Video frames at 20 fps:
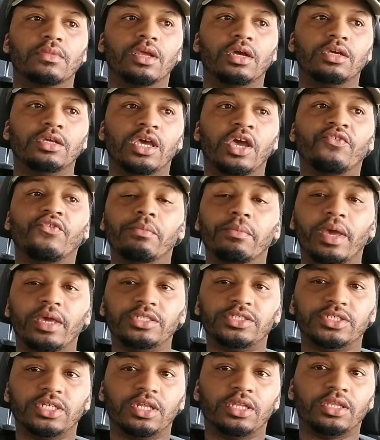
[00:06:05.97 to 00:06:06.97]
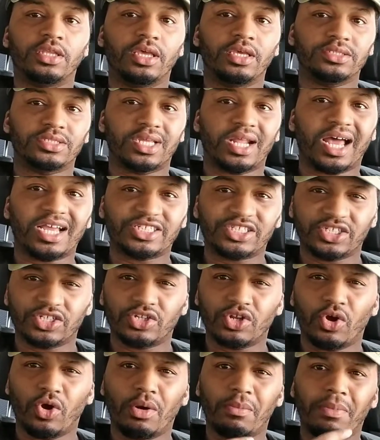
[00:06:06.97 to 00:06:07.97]
information and things that I should
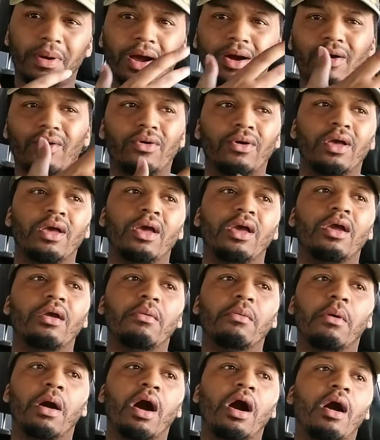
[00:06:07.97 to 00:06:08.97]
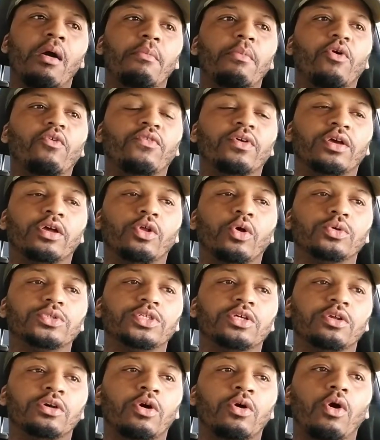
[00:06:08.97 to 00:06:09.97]
know about moving closer
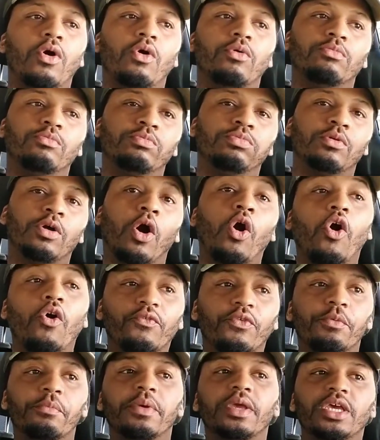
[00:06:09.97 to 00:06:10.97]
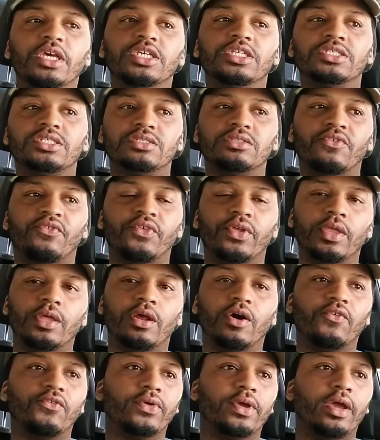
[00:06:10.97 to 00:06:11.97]
to home. Home for me is the
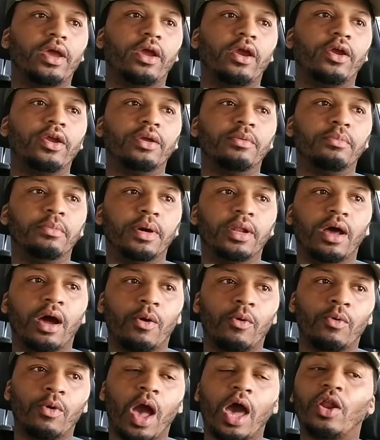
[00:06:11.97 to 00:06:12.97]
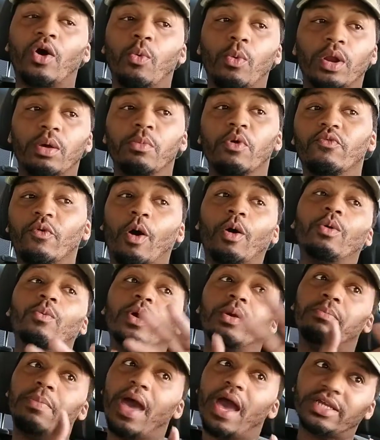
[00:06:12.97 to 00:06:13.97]
Philadelphia area, but I don't want to move all the way
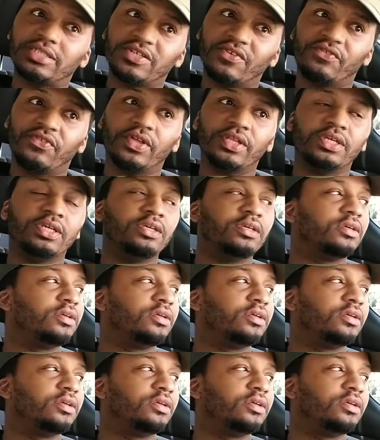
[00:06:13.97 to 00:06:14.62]
back to Philly,